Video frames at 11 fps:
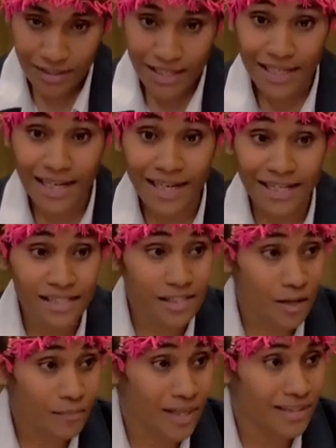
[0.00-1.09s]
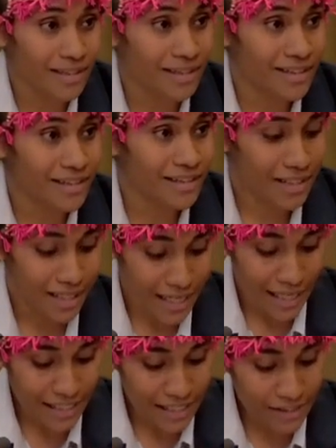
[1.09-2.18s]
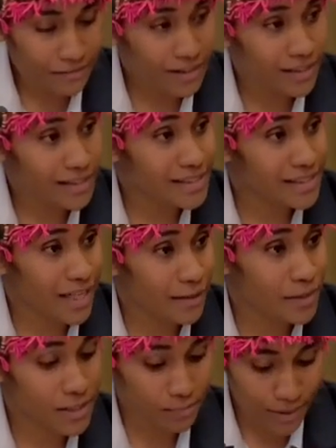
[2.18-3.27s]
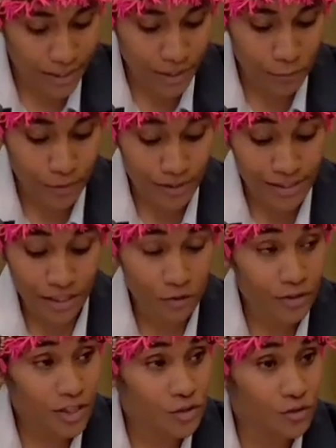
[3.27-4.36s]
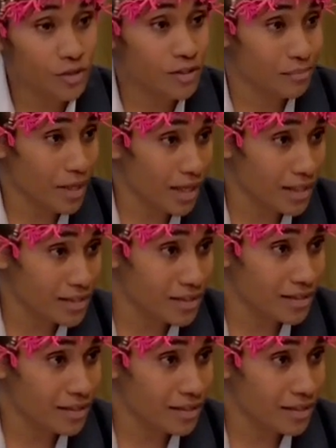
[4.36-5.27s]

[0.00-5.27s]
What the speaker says: Land is our mother, a living, timeless plane where generations past,